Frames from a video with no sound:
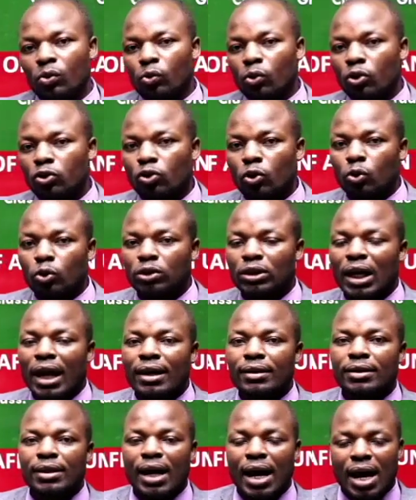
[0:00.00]
We also looked
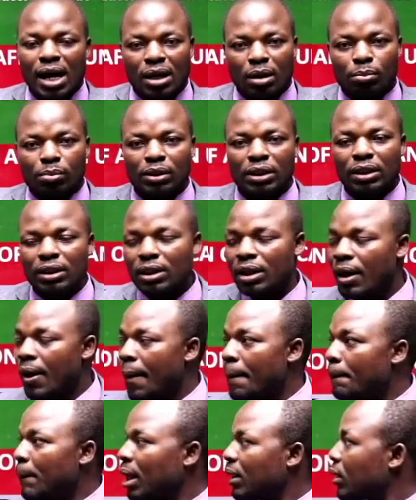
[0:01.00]
at the Arab League,
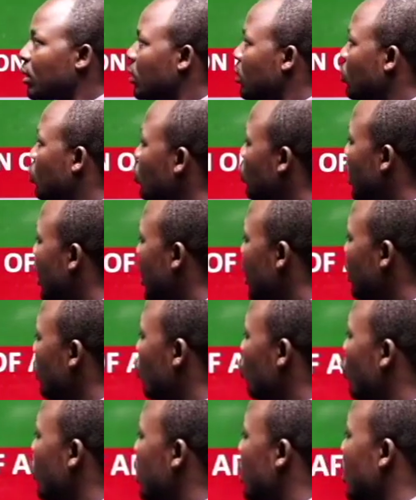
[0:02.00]
but today
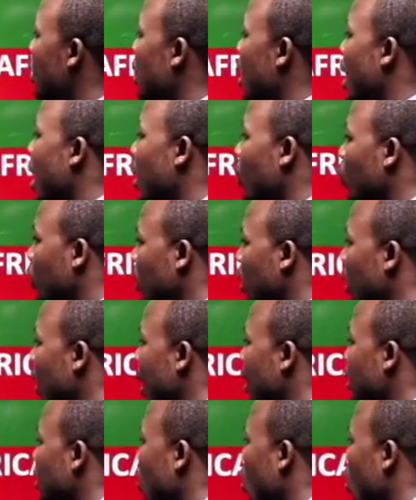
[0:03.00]
we are looking at